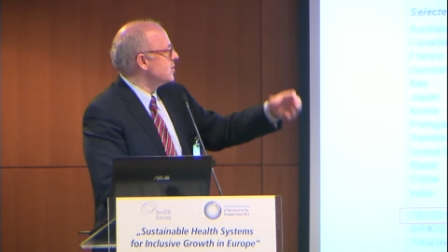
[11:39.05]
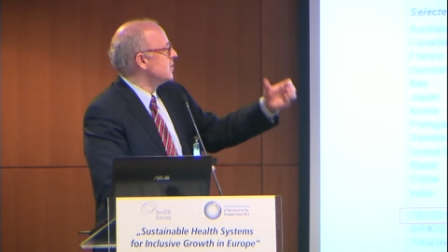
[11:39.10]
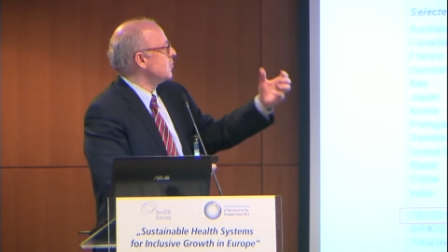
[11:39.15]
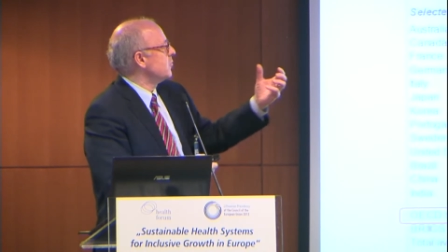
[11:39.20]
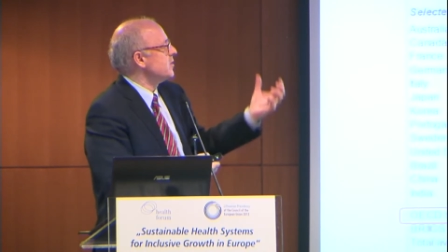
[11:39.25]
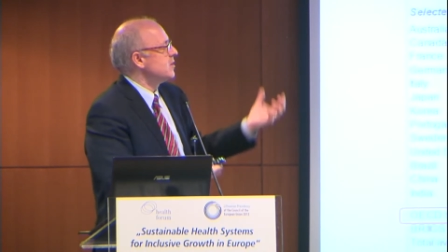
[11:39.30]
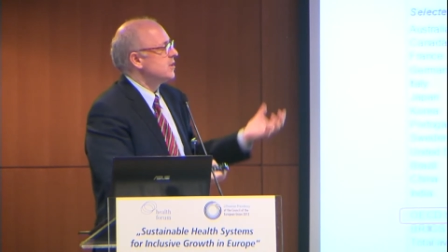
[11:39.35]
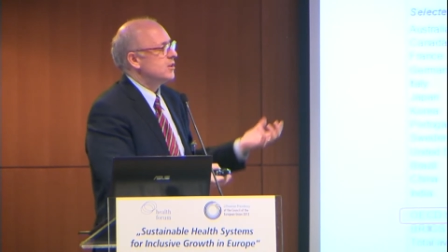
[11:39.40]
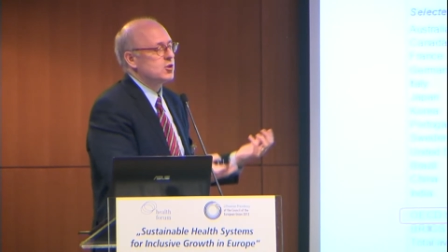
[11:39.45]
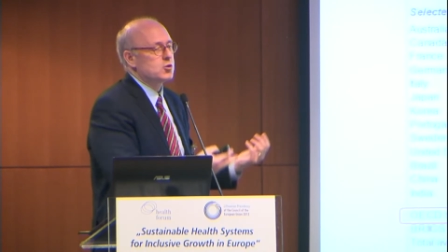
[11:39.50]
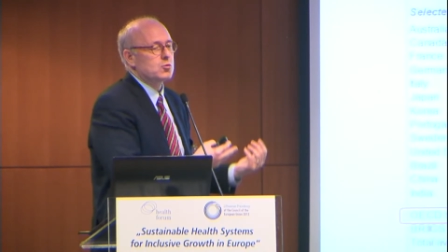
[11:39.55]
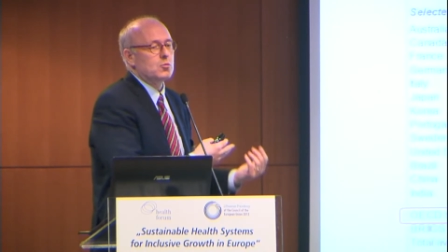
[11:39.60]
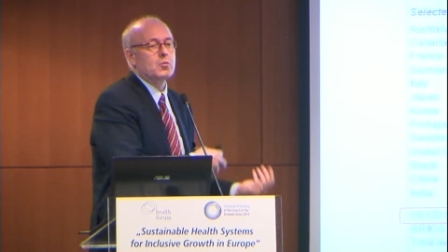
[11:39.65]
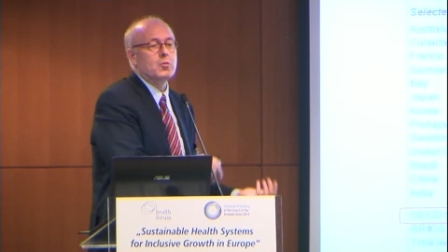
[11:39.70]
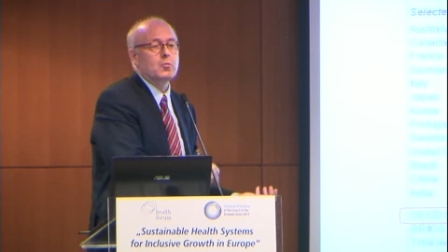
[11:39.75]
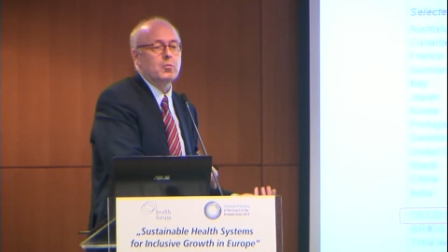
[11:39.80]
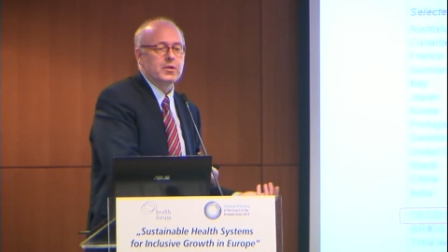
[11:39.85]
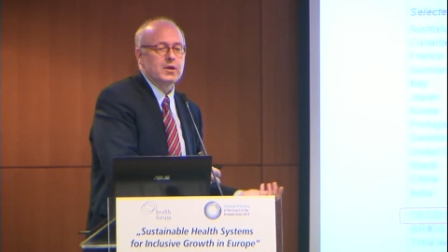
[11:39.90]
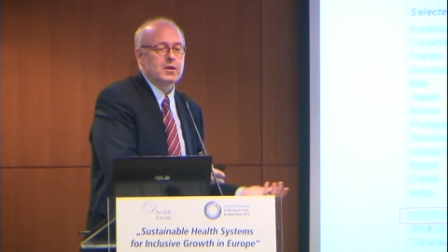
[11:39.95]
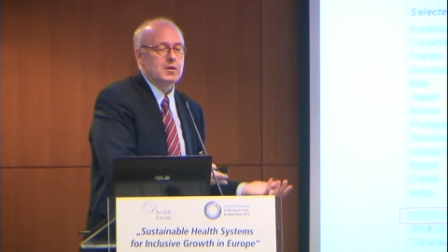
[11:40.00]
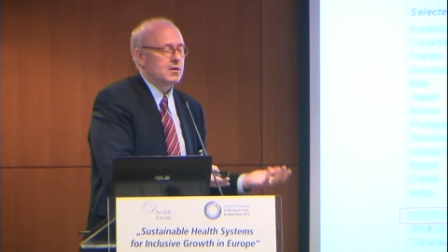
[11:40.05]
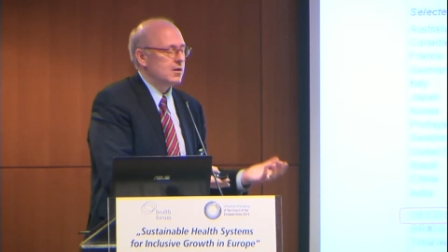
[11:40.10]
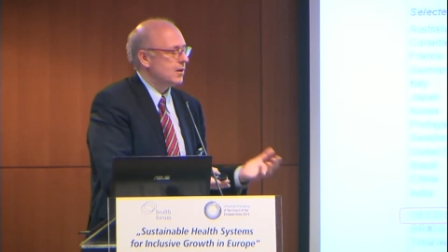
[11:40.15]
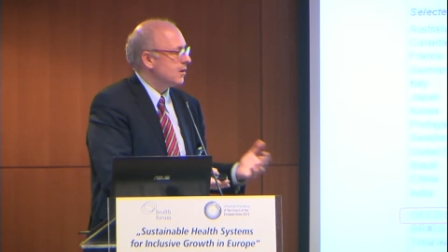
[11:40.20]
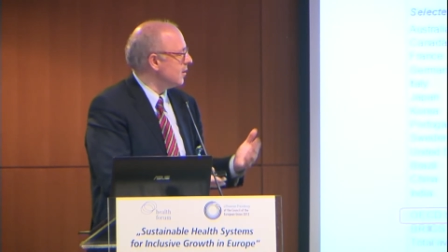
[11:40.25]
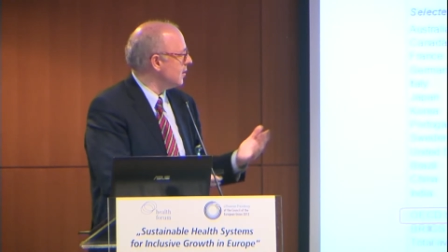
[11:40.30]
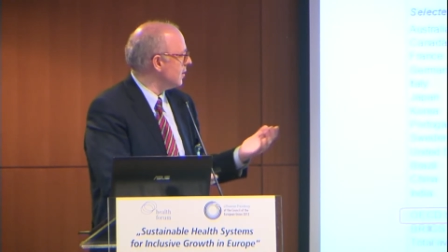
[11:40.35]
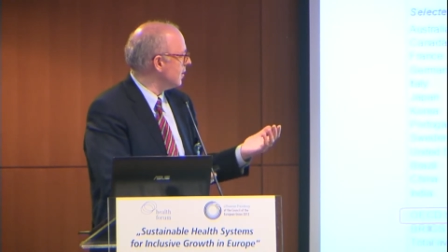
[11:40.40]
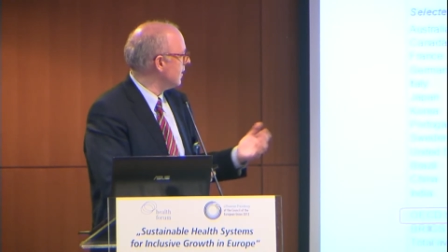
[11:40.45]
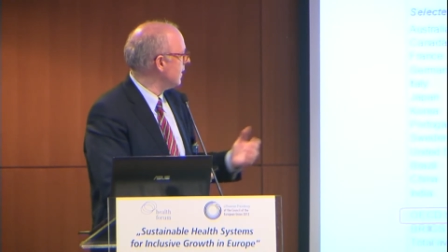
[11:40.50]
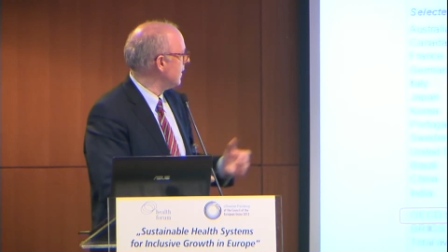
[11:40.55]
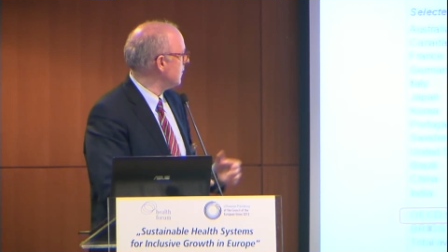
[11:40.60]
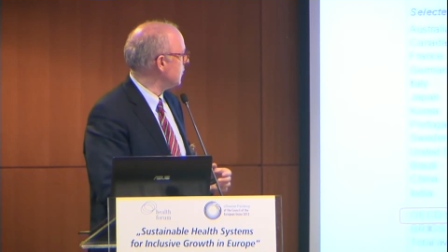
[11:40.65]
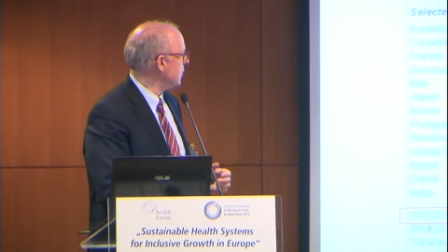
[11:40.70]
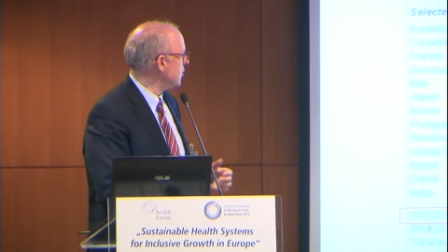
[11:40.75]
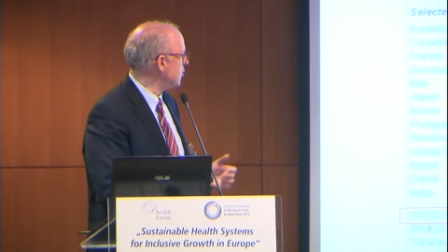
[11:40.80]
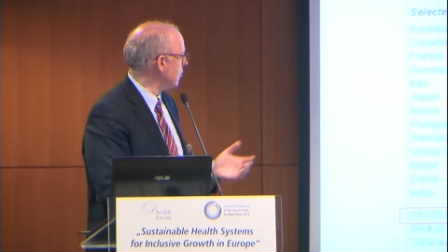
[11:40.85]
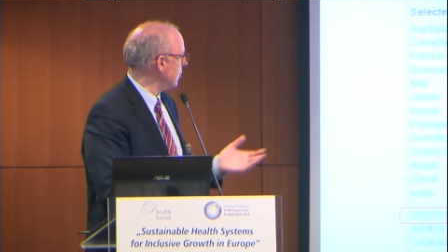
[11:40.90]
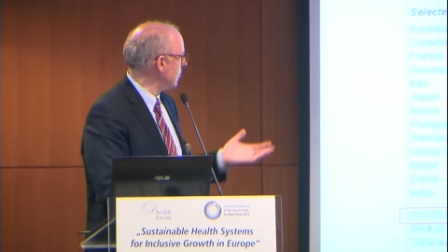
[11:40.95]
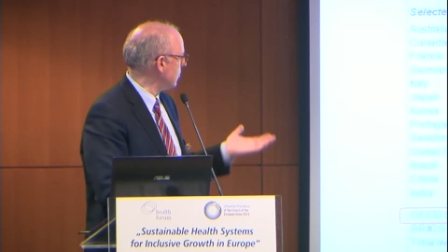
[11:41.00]
the residual will be
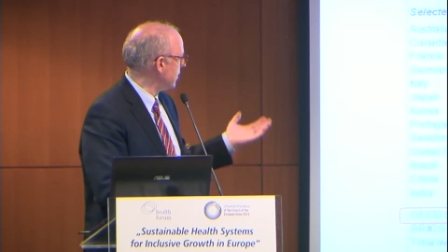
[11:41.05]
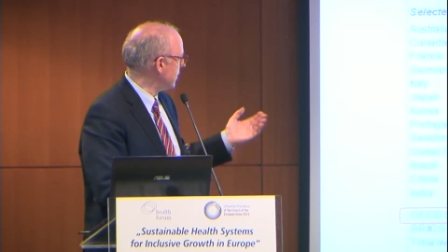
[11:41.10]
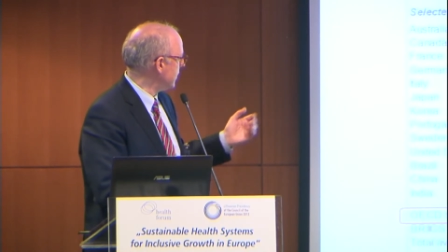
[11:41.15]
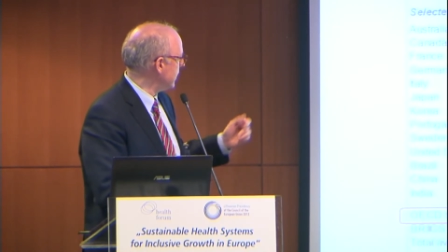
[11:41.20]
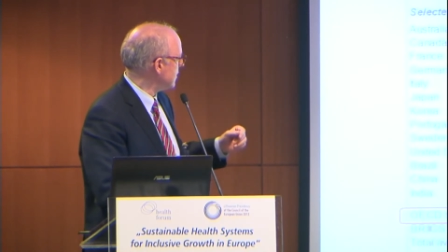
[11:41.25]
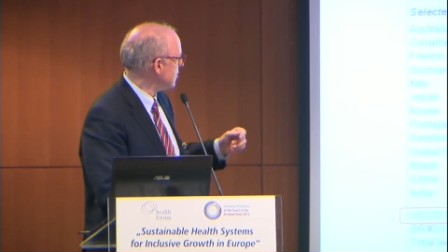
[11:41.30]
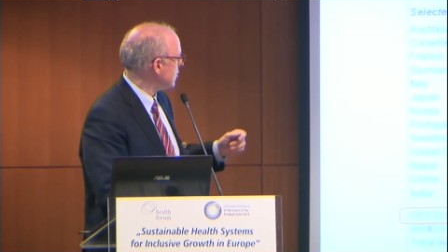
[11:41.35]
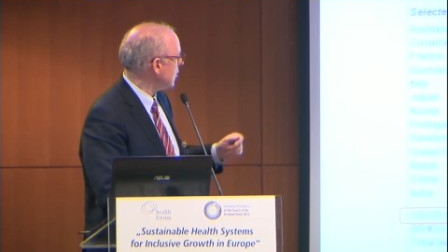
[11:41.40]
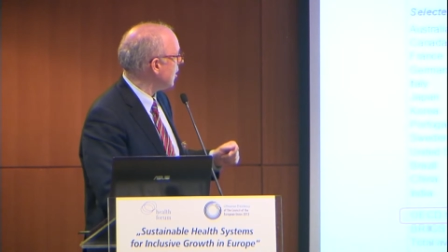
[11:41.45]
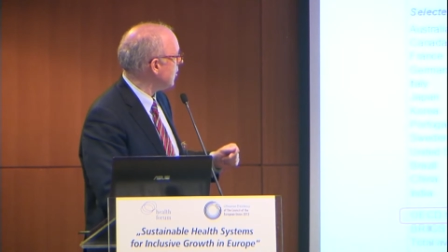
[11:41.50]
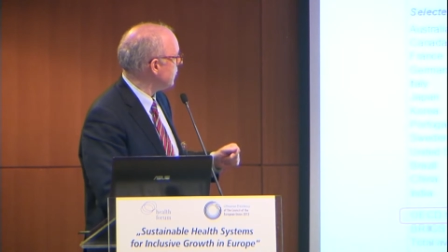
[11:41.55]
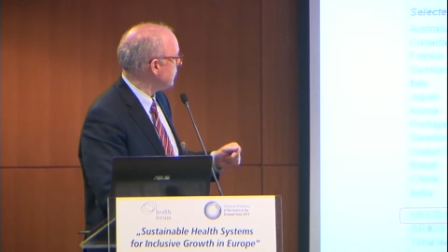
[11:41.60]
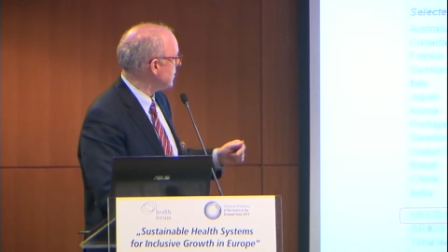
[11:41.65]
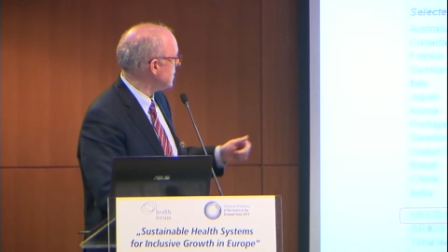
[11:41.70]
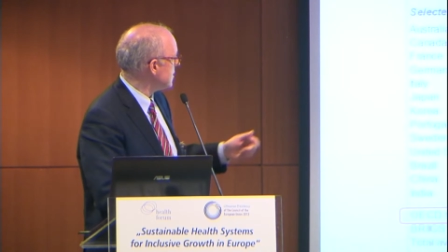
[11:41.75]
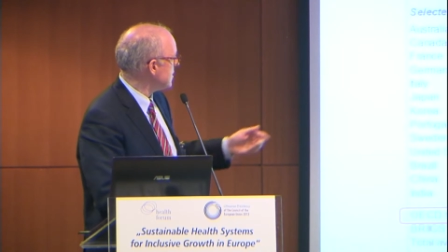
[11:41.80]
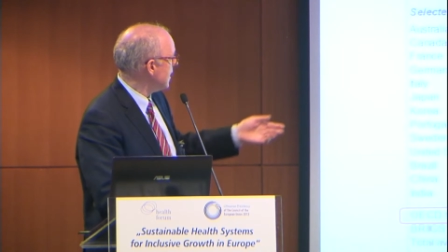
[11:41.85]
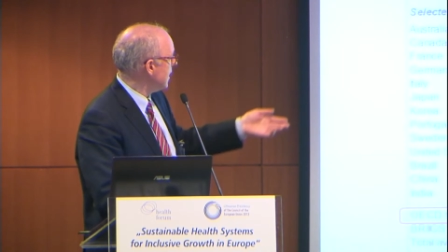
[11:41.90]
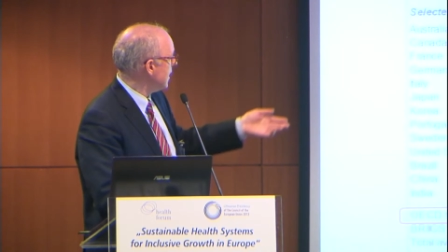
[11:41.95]
much lower. That's obvious.